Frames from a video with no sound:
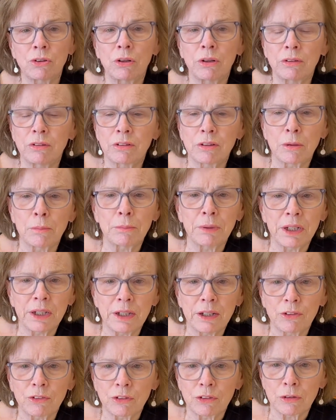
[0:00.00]
on somebody
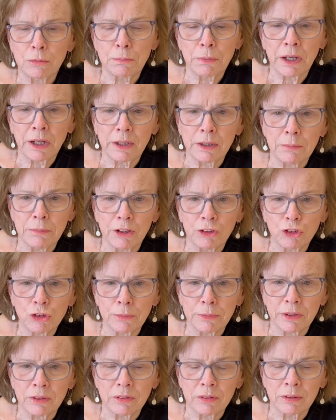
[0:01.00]
else's body
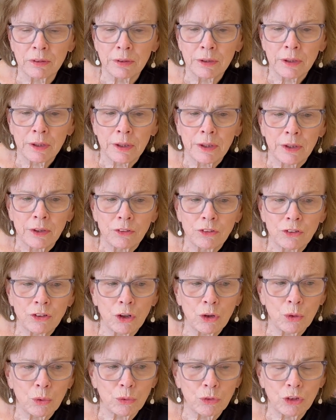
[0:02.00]
measurements.
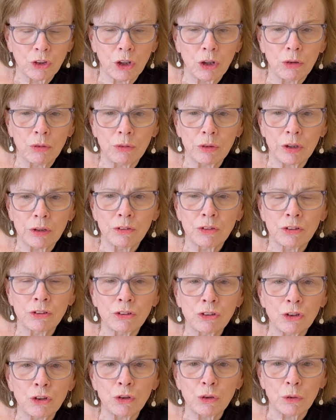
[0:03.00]
So don't
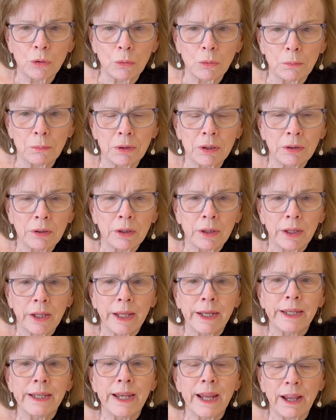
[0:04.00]
assume,
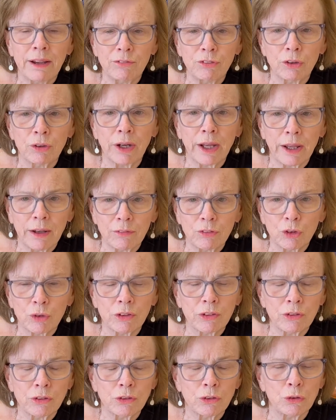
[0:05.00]
never ever
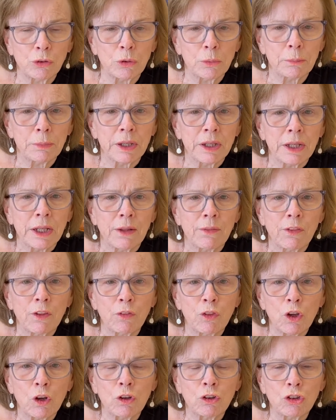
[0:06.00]
assume that
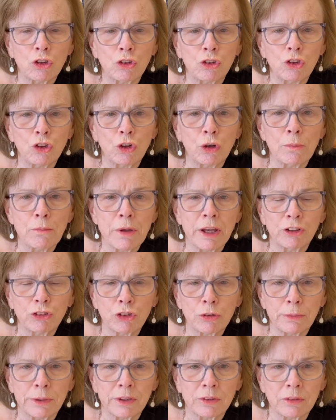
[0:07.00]
those are your
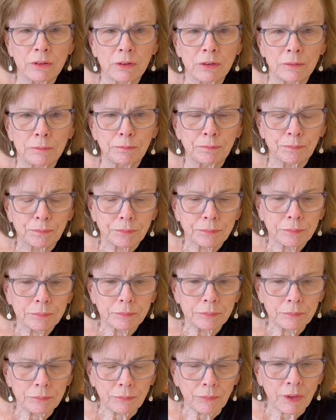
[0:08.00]
measurements.
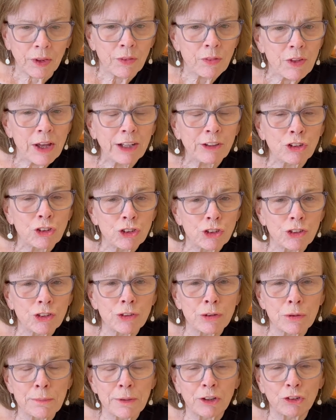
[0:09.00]
That's just
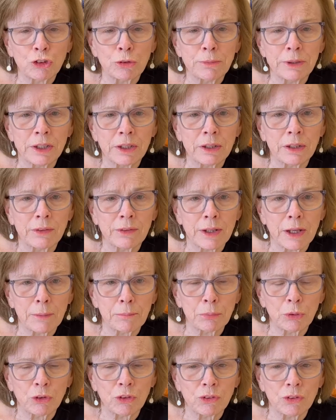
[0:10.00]
the measurement that that
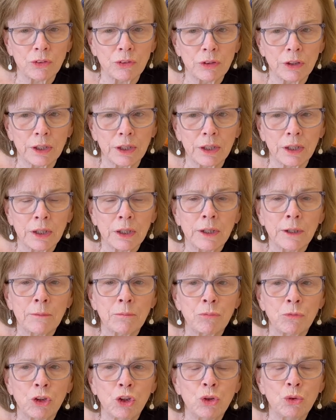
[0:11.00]
person did.
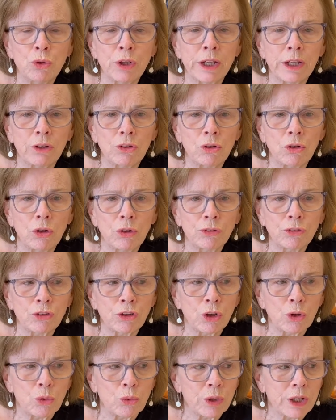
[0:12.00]
You can
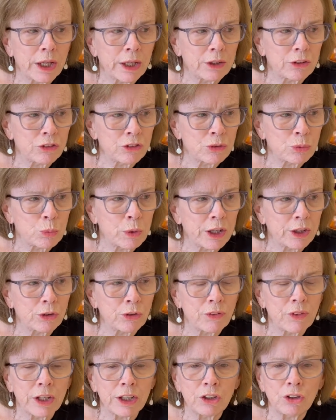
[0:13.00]
also get a sweater
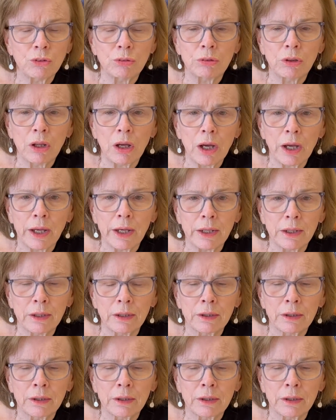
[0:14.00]
that you like